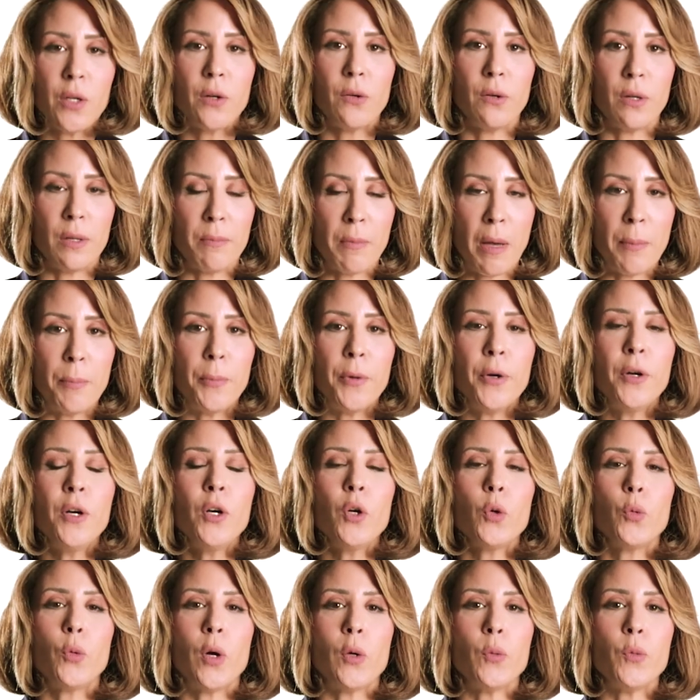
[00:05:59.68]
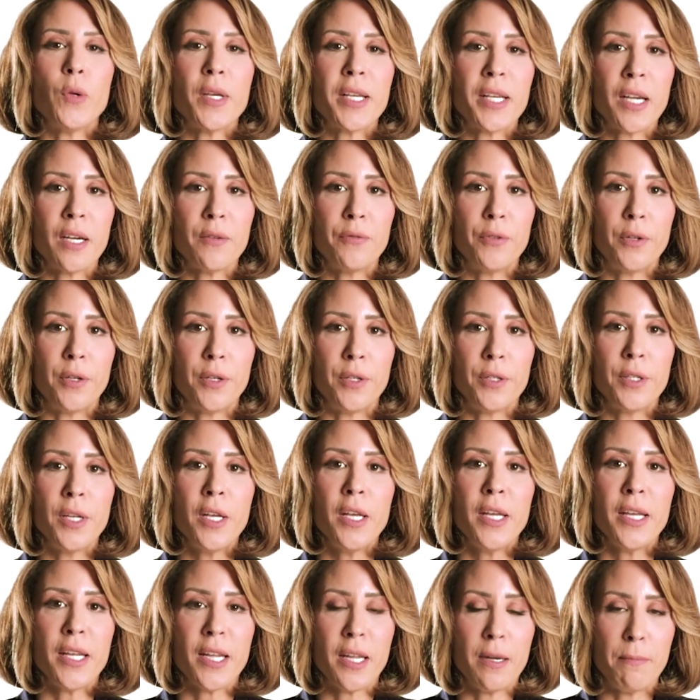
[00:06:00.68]
Remember when we covered
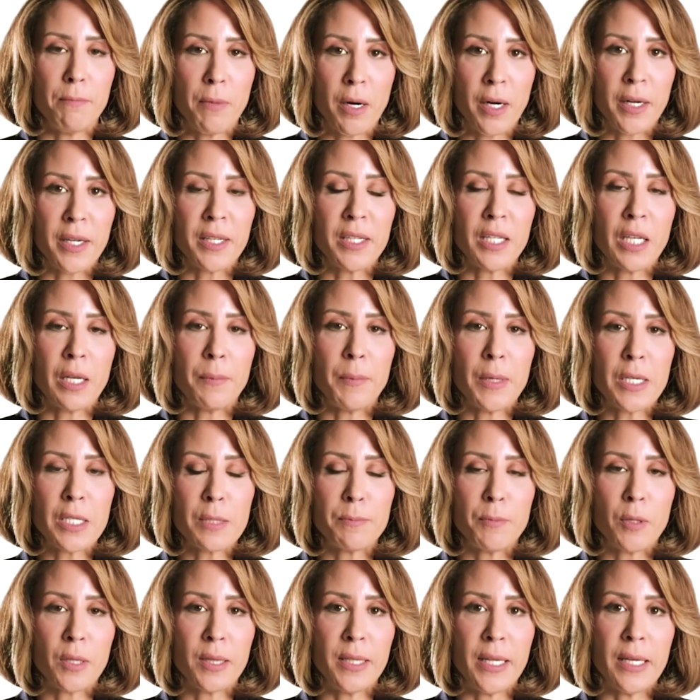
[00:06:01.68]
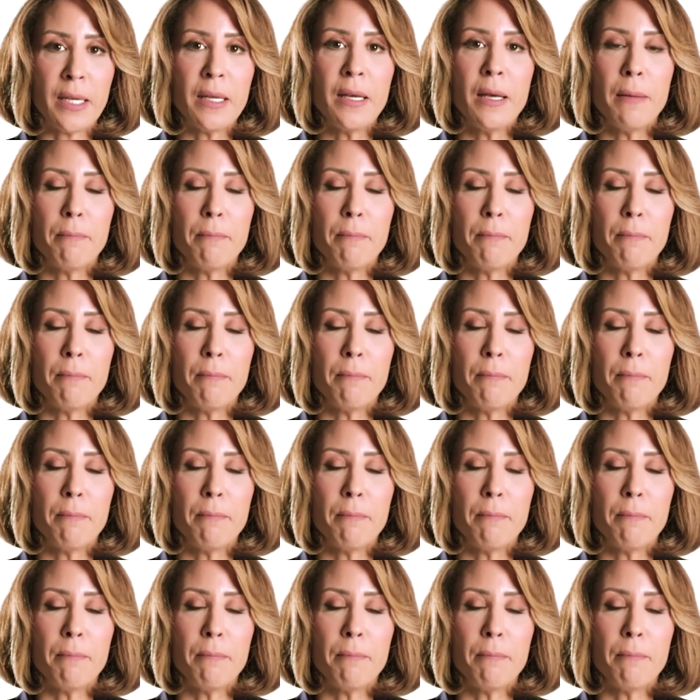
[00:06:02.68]
in marketing mix modeling